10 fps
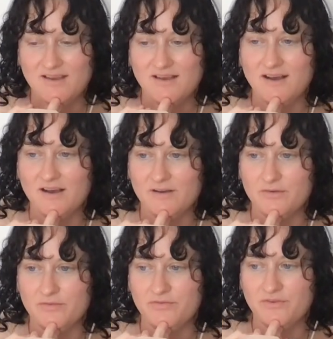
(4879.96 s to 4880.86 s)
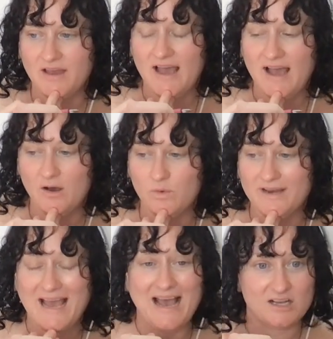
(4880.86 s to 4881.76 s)
of how
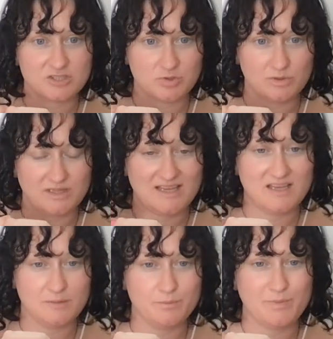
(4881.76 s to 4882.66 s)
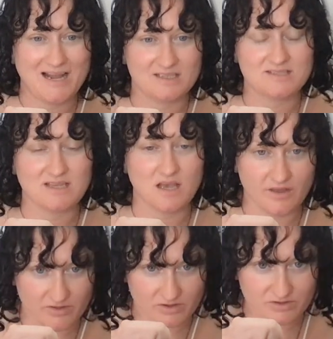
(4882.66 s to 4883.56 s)
it actually impacts
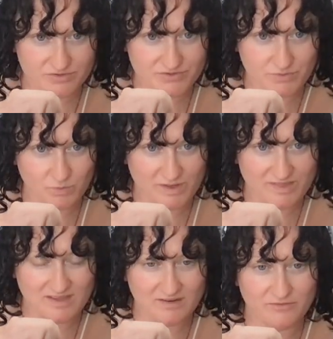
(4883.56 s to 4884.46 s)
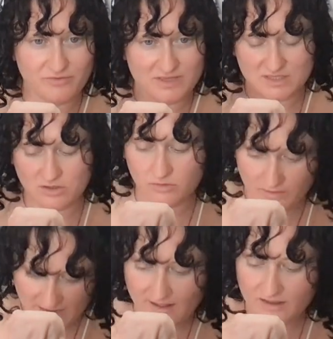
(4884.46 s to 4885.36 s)
others within physical
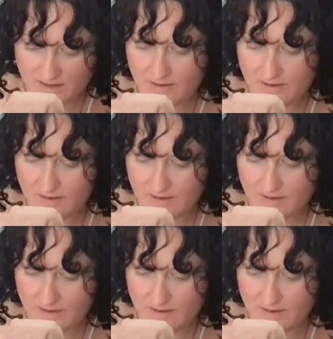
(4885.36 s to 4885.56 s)
reality.